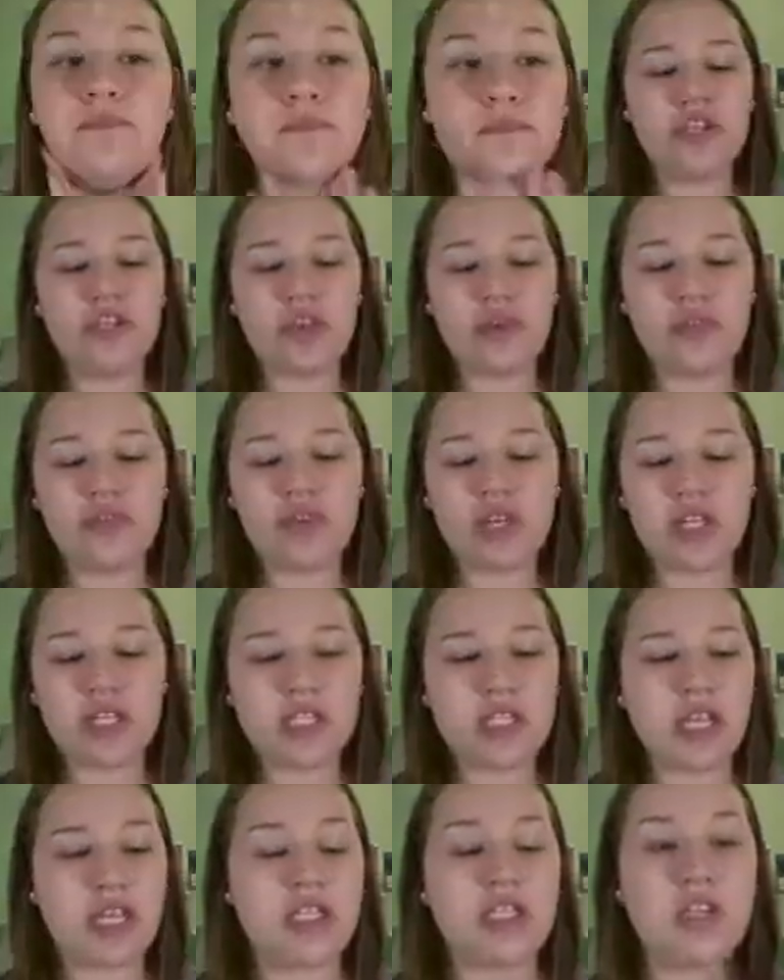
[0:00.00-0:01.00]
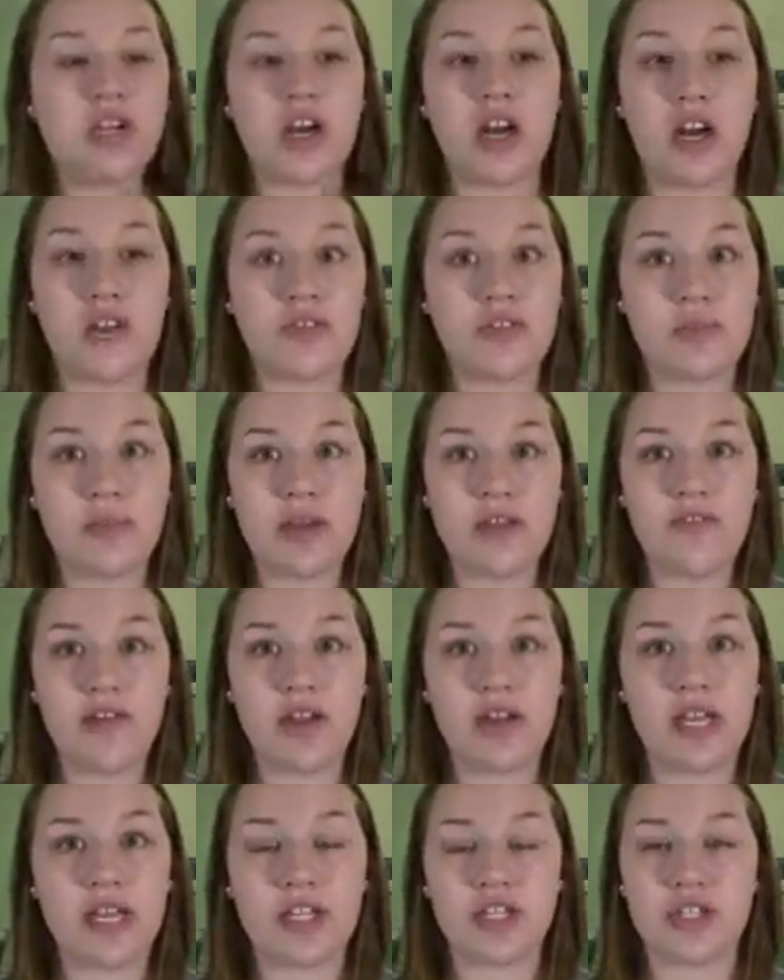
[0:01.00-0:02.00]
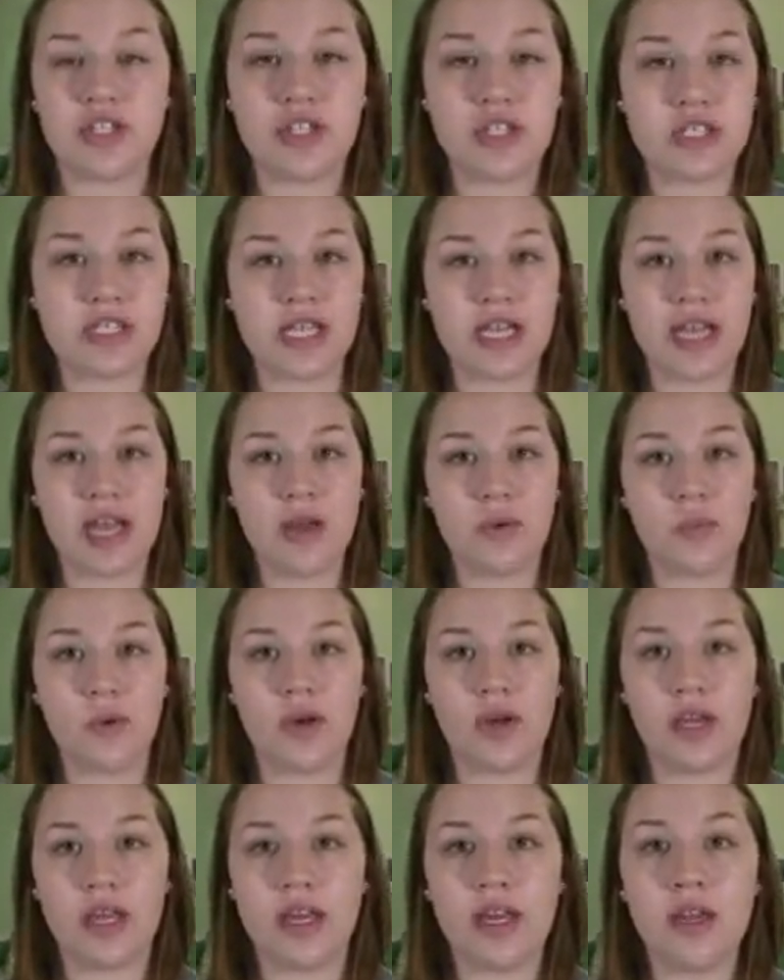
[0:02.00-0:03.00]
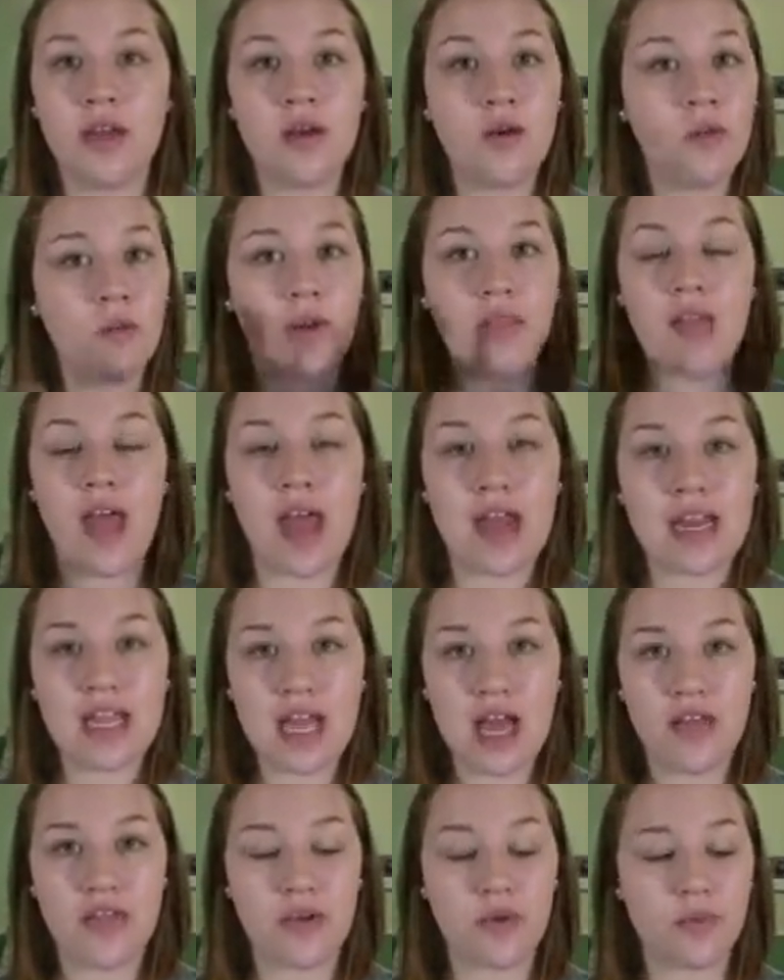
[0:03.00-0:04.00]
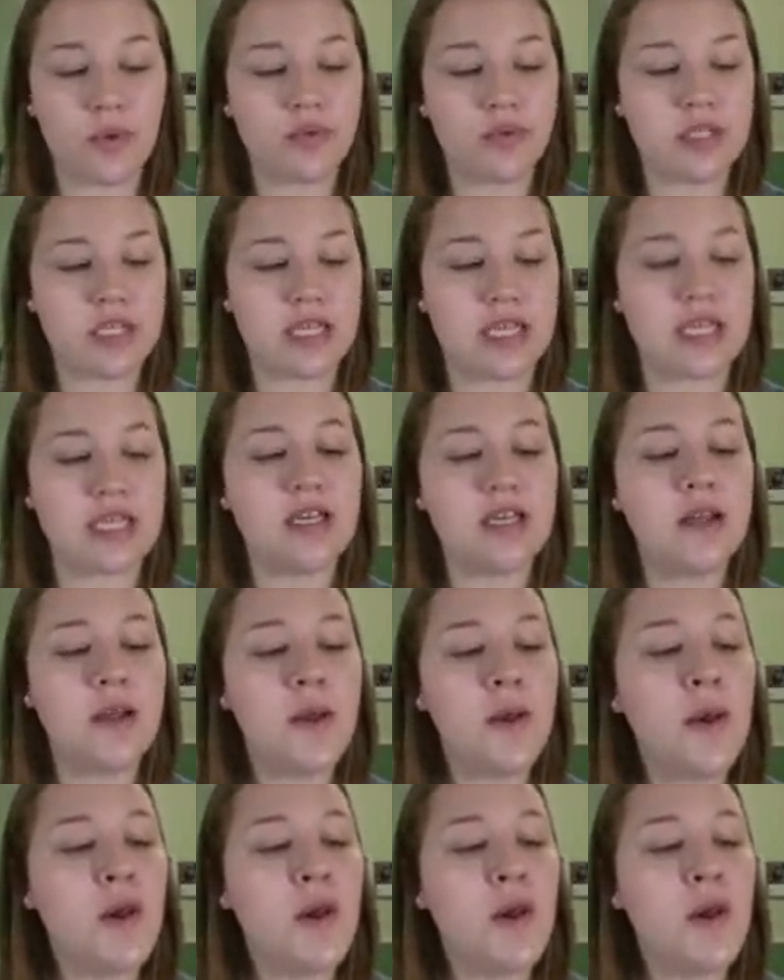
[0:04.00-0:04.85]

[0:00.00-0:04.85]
So first, I start off with my foundation just like I would with any other routine.